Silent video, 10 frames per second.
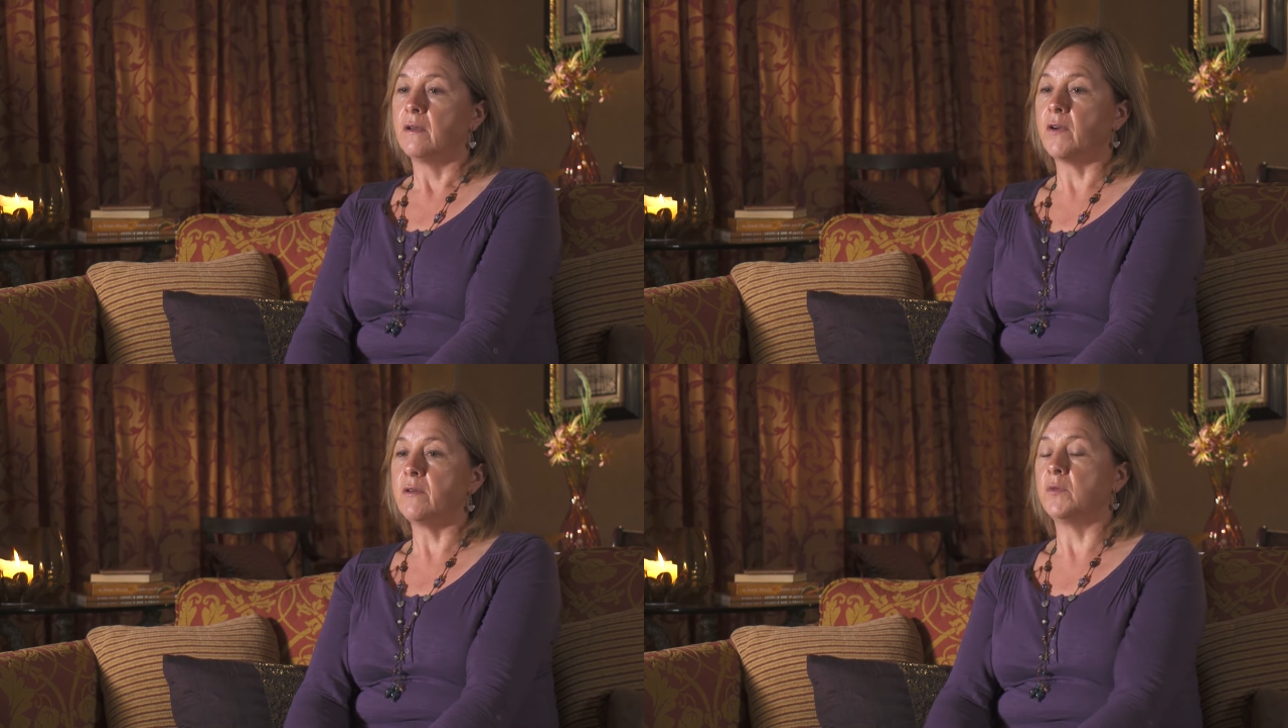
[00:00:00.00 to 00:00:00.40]

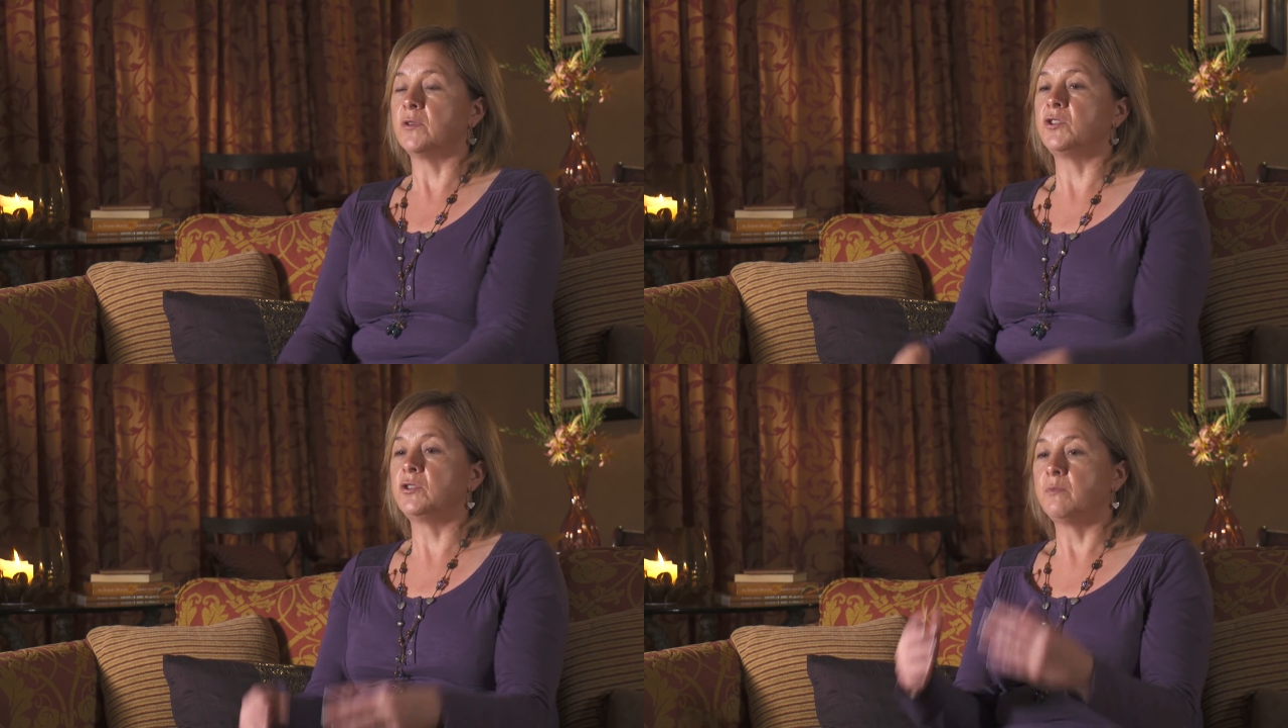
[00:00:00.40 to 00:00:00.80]
very
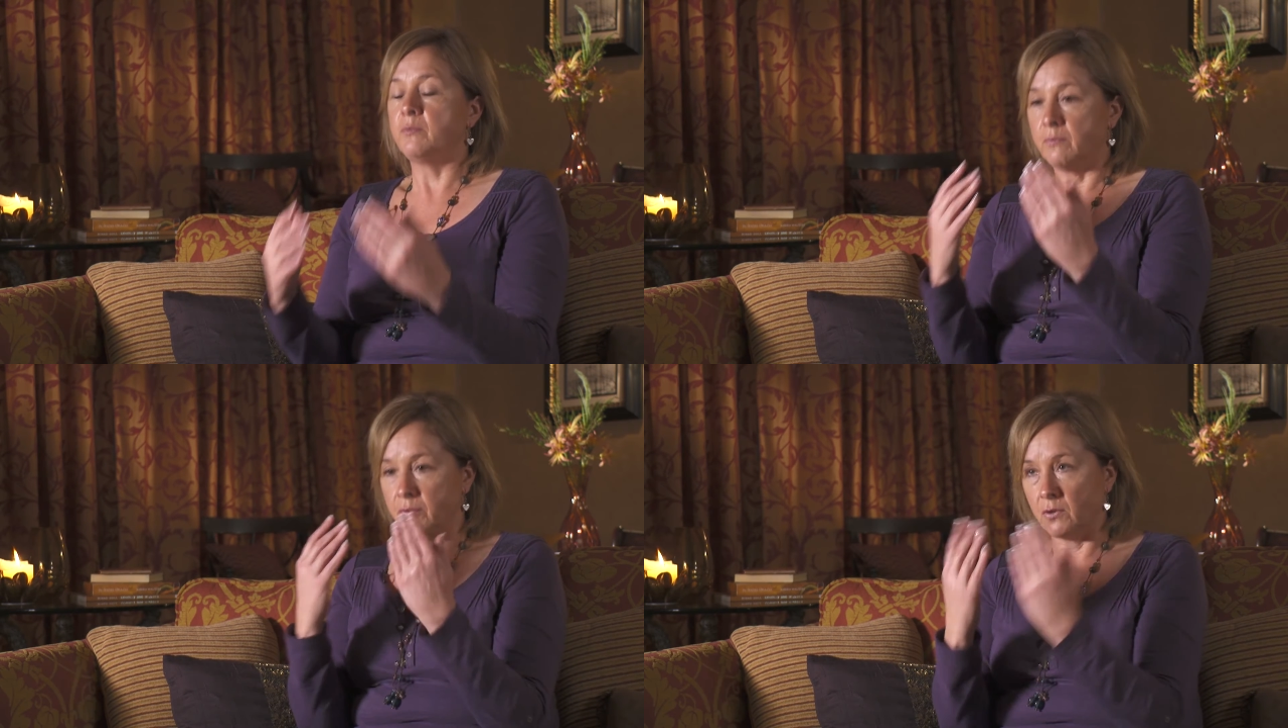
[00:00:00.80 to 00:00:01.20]
much
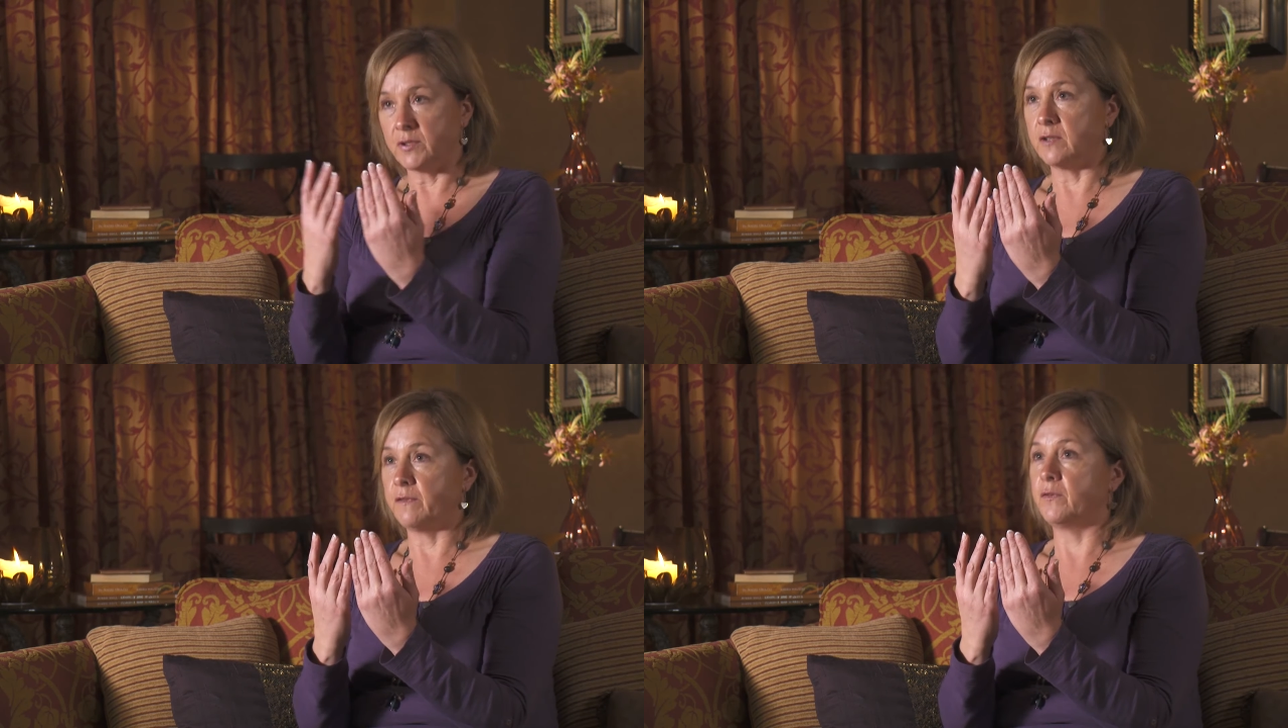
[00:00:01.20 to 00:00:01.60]
brought
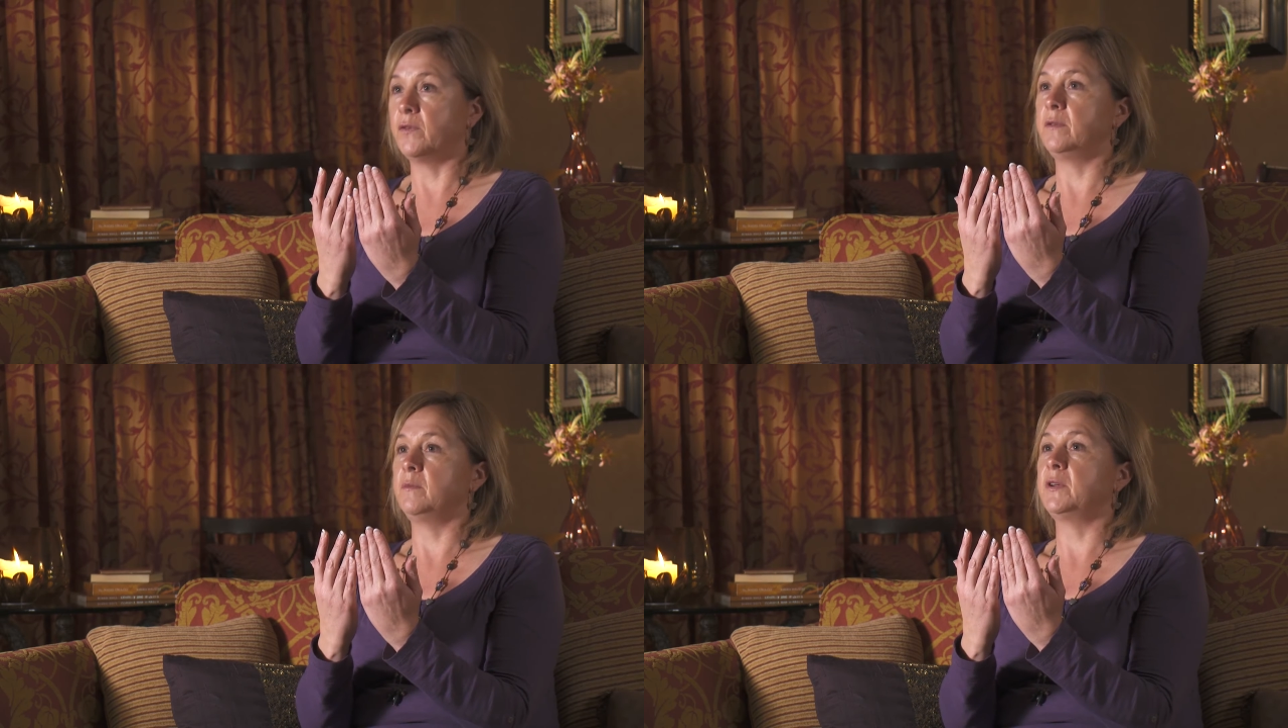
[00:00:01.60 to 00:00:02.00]
to the
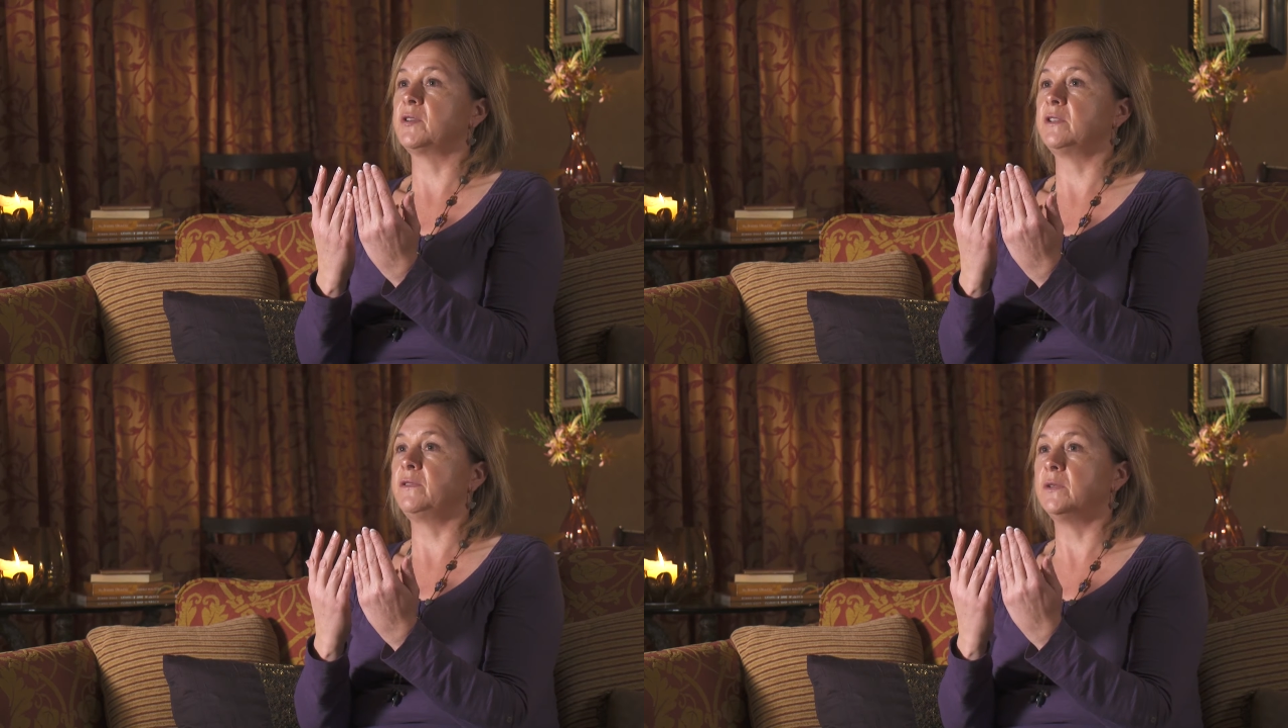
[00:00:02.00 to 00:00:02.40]
front,
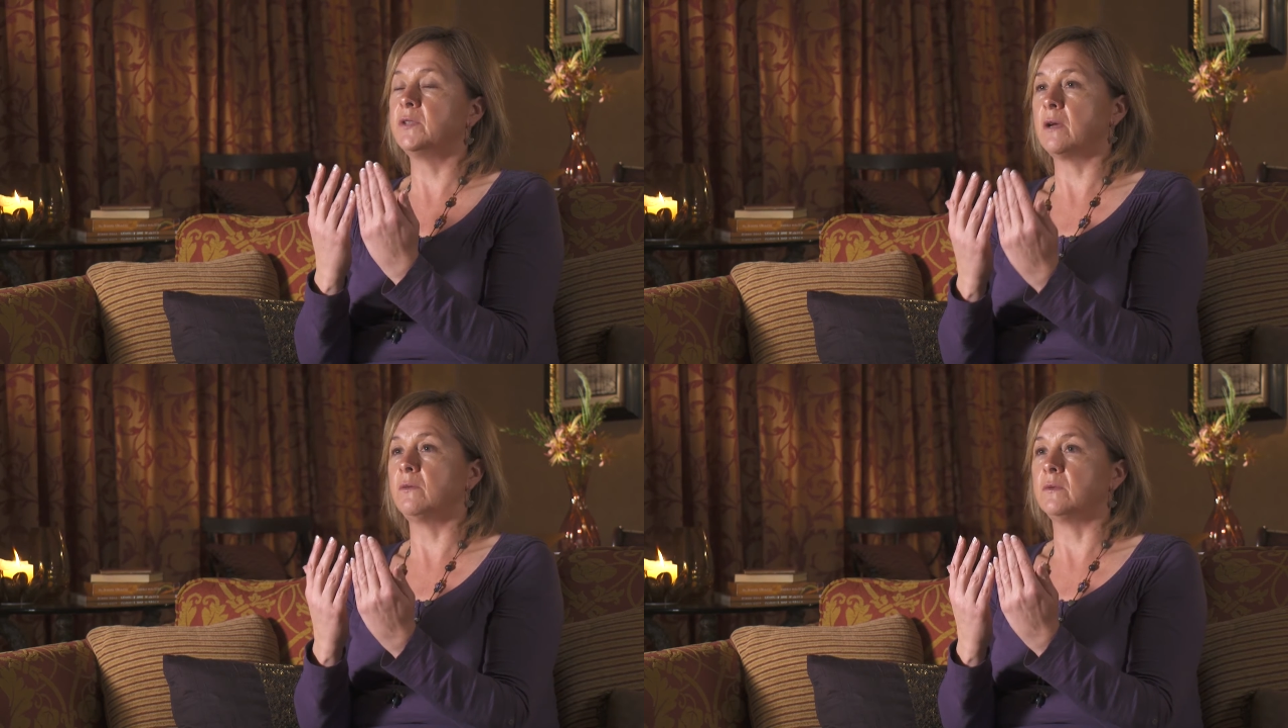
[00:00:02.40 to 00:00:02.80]
because if you
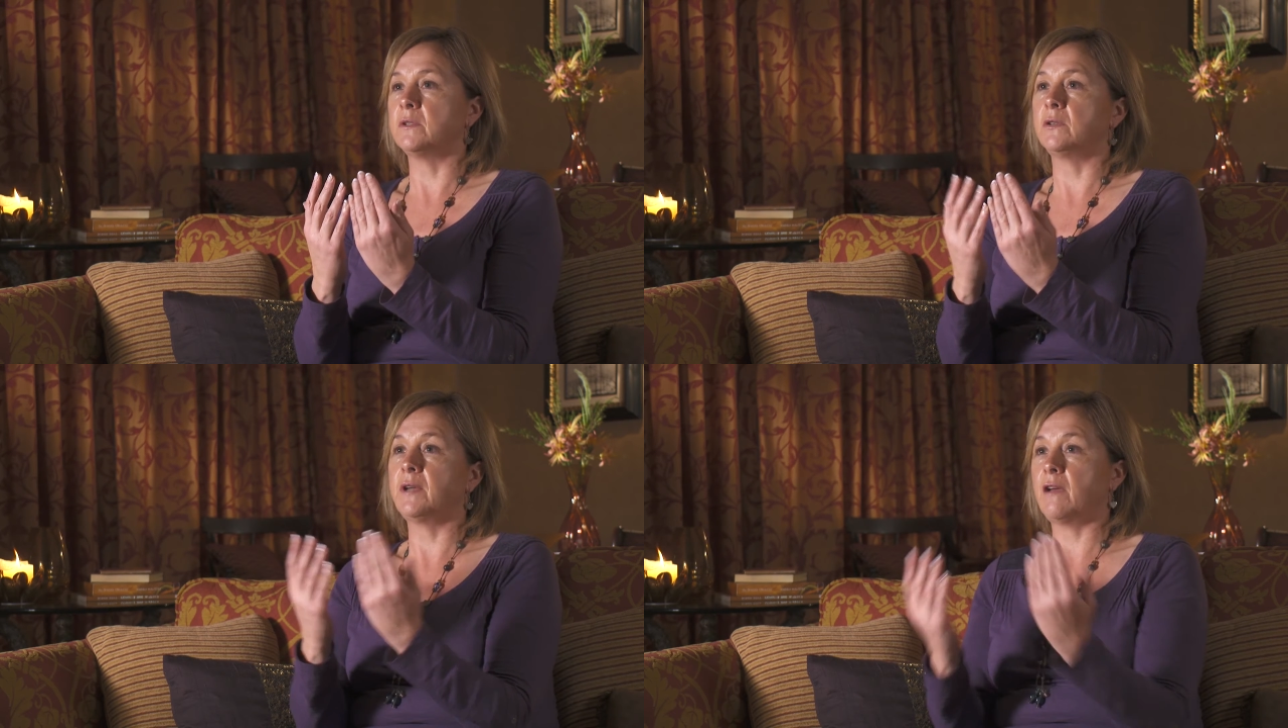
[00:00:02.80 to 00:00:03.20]

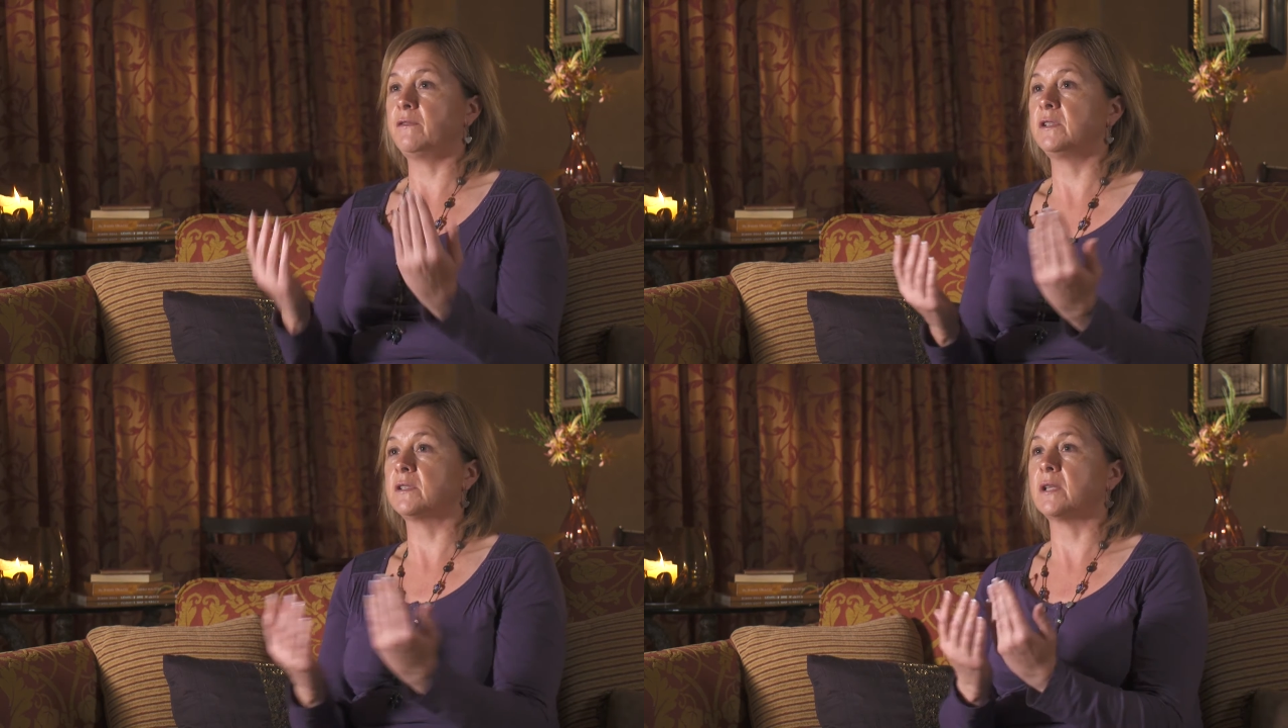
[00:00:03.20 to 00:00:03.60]
don't look
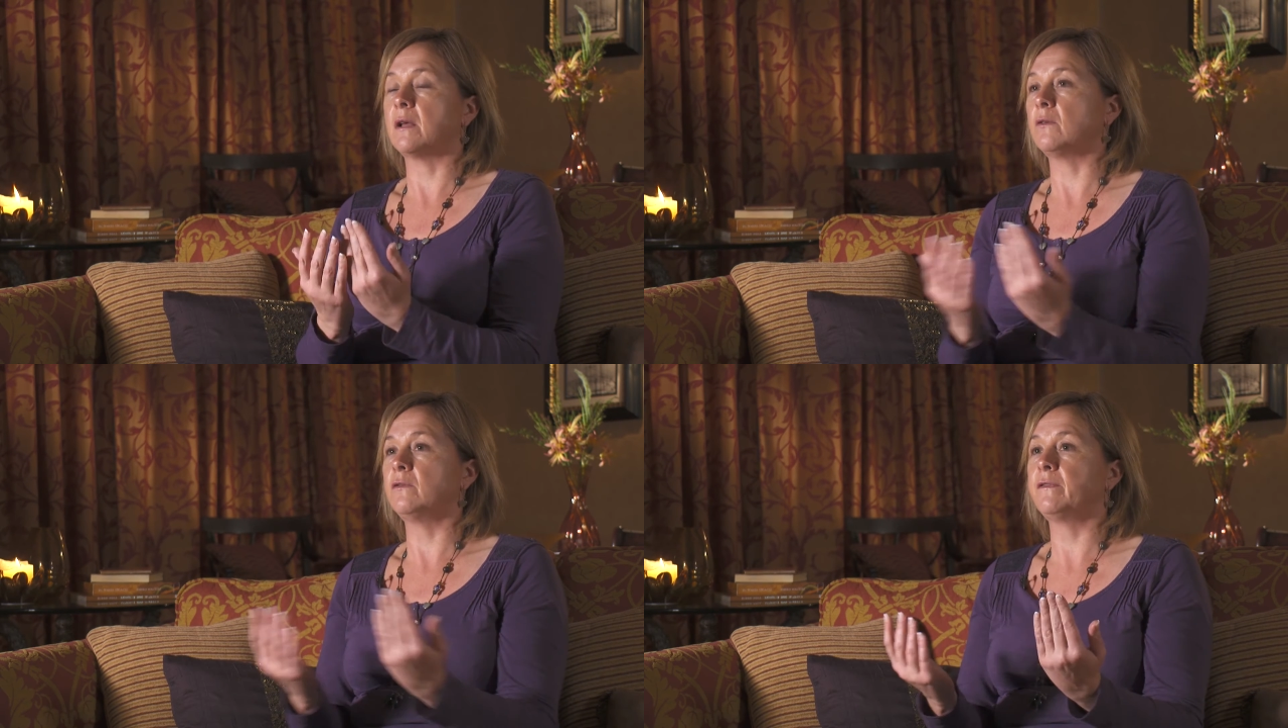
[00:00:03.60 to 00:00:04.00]
after
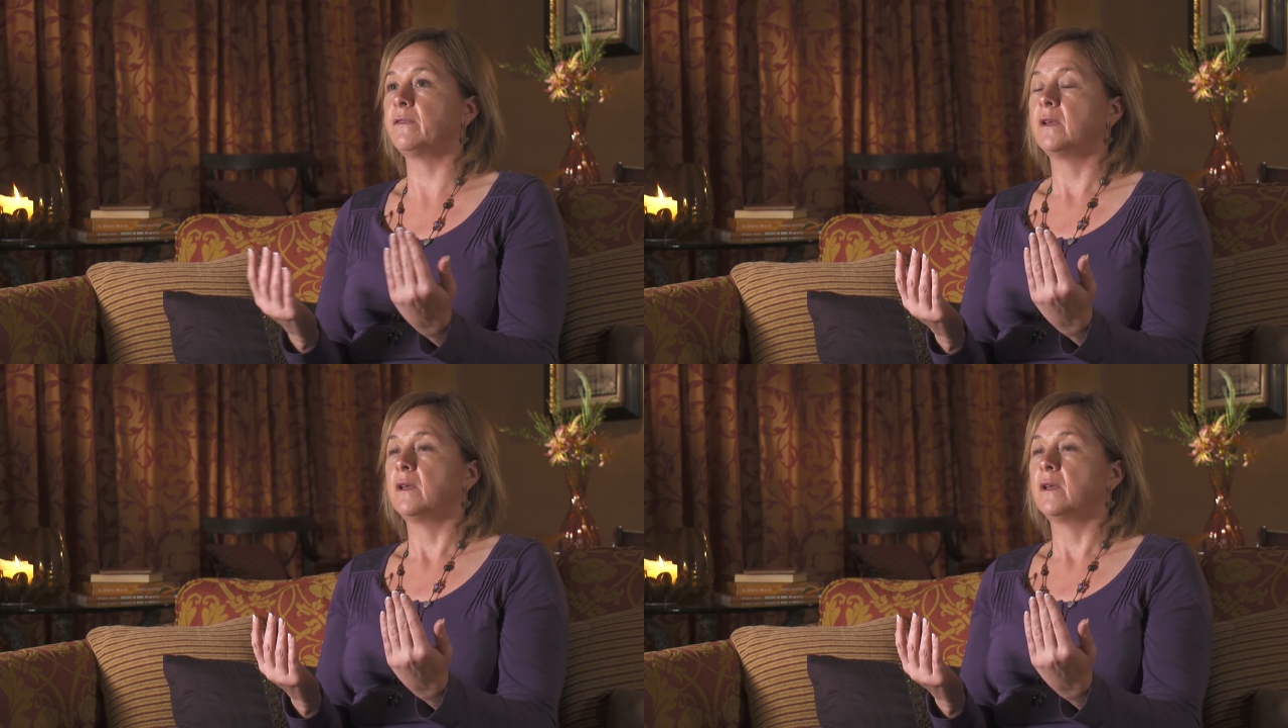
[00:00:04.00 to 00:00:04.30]
yourself,